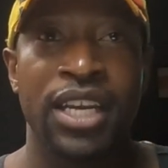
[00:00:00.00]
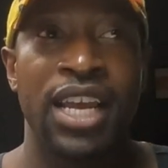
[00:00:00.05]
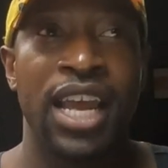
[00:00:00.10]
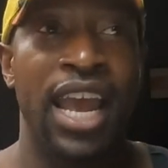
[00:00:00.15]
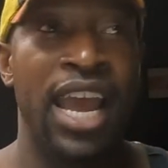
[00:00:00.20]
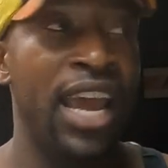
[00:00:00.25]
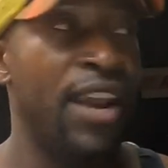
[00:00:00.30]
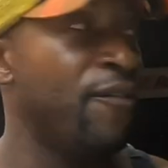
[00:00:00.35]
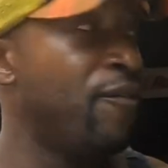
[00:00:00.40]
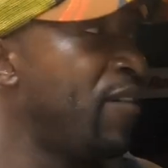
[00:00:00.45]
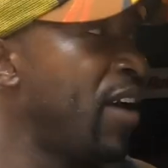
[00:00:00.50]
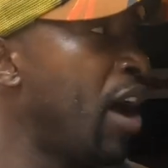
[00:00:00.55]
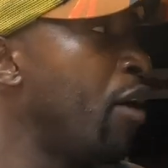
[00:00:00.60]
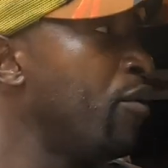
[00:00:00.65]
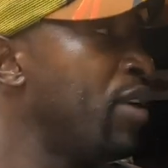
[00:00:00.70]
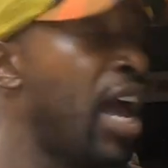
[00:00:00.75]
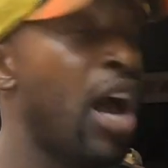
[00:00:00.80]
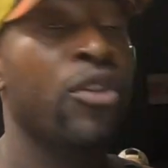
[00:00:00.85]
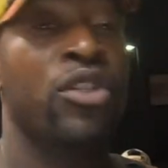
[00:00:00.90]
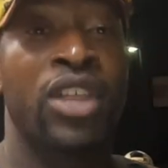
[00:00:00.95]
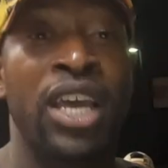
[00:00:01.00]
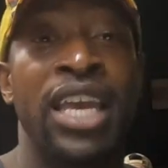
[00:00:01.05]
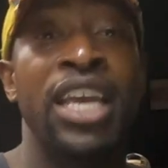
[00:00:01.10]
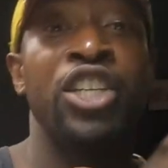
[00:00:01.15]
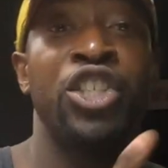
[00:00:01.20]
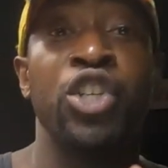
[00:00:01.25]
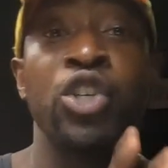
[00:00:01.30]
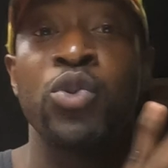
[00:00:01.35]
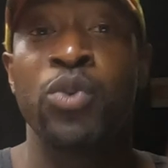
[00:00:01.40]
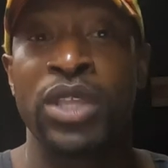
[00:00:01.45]
and found out the
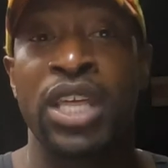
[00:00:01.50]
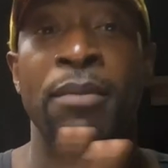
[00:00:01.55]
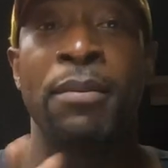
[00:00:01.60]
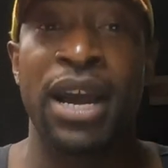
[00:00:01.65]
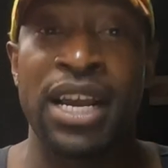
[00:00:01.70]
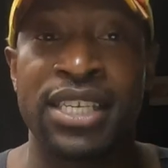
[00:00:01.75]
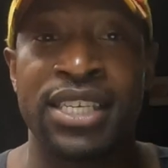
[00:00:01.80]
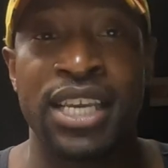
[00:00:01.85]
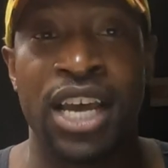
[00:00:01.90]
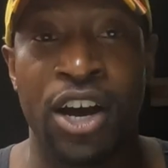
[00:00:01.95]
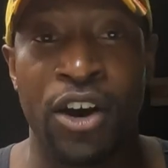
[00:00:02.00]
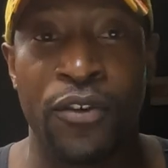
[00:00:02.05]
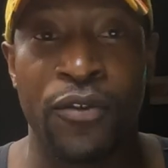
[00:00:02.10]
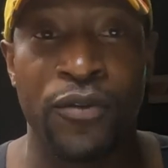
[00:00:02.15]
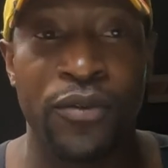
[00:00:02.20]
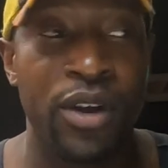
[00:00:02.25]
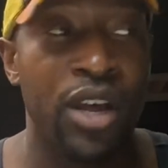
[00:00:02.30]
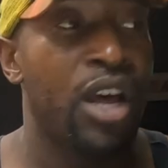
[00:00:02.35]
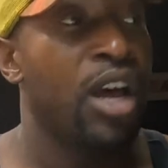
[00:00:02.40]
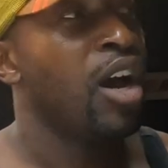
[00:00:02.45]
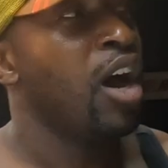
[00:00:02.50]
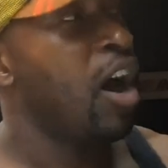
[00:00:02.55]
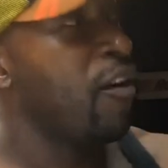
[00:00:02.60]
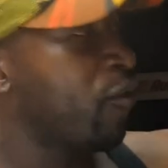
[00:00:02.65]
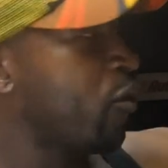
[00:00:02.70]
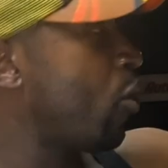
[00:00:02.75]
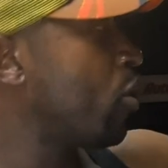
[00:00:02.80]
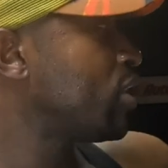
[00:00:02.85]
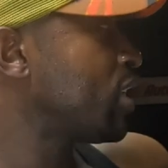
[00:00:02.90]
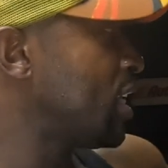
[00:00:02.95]
issues within myself.
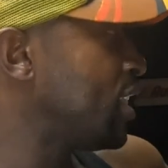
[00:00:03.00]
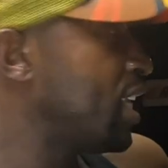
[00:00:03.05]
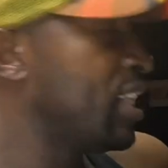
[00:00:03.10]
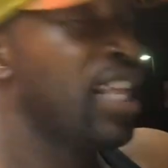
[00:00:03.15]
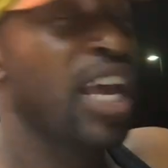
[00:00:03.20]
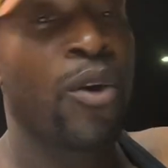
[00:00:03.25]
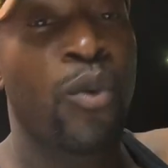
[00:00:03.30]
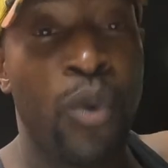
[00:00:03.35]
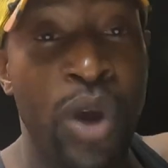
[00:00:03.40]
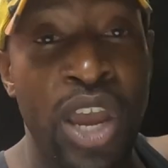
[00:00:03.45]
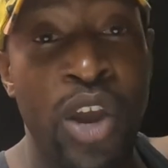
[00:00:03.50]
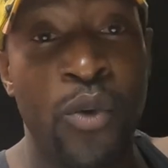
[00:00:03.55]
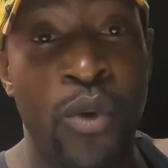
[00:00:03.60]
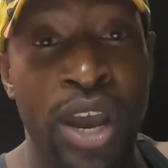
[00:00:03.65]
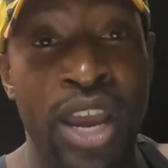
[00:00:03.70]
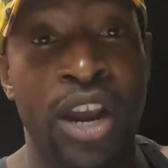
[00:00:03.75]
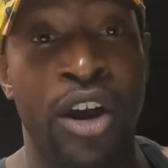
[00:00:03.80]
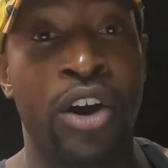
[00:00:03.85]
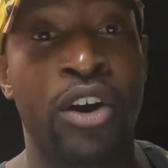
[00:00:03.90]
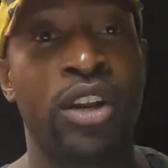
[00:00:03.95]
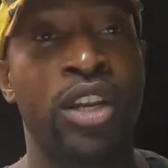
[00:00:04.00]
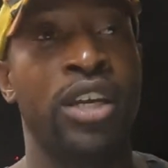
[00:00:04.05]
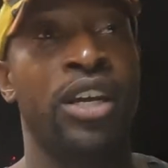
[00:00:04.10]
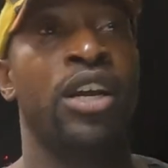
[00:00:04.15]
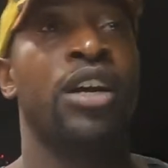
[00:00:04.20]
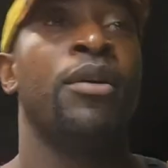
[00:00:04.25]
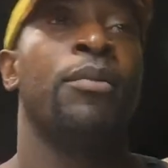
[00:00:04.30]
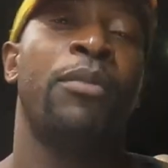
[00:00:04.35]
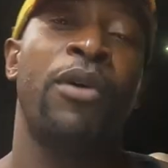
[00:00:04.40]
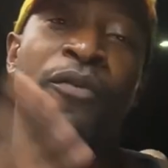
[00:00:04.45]
Of course, I did that way, way
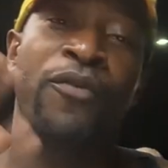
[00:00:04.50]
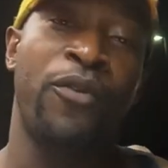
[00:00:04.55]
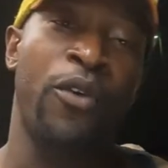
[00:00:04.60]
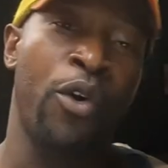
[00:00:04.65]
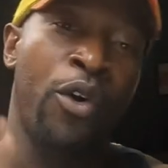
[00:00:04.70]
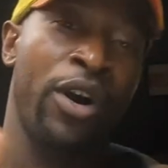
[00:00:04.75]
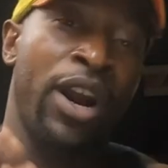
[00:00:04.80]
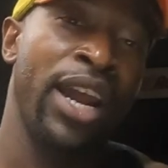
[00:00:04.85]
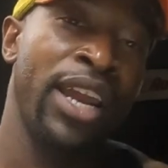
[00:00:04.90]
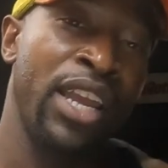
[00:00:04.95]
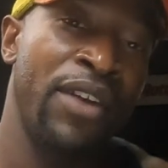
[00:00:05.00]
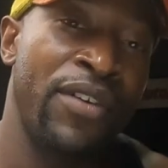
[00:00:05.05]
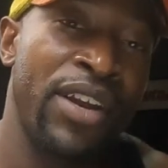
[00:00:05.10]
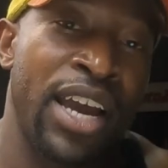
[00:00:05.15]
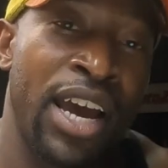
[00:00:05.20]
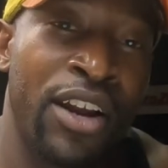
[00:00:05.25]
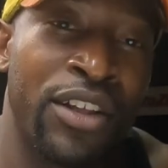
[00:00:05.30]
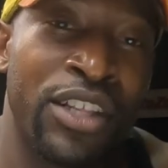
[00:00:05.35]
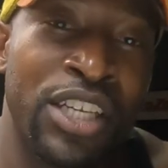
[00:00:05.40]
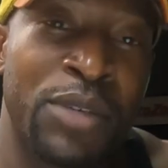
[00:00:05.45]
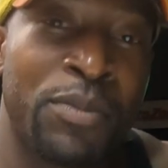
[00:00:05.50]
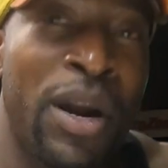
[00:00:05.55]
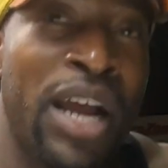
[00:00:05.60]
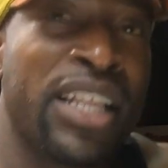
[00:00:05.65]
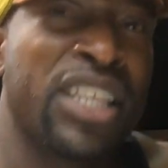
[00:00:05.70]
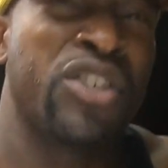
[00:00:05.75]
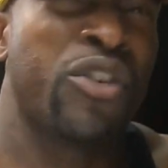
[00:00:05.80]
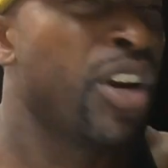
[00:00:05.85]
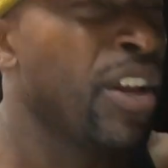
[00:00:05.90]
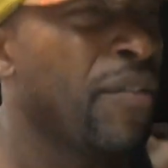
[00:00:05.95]
earlier before I even got on this
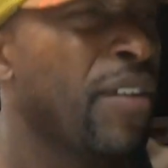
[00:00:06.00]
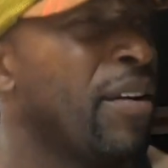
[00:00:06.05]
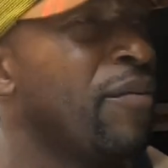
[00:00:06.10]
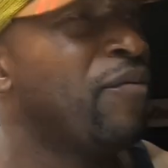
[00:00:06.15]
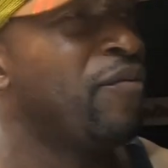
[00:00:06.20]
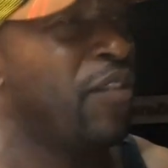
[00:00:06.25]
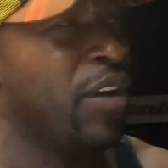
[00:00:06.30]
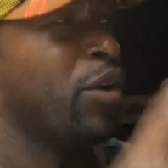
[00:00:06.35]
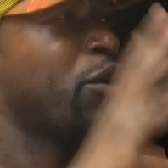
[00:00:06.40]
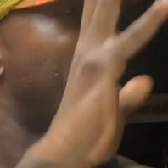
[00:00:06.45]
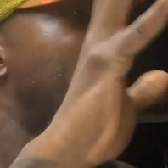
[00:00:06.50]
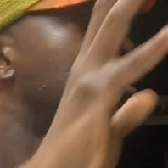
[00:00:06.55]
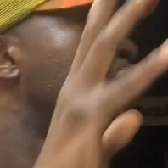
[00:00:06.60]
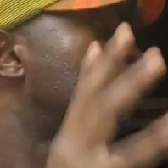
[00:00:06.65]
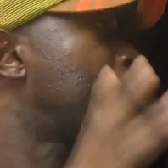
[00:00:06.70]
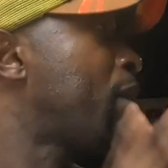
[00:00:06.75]
practice or even figure out the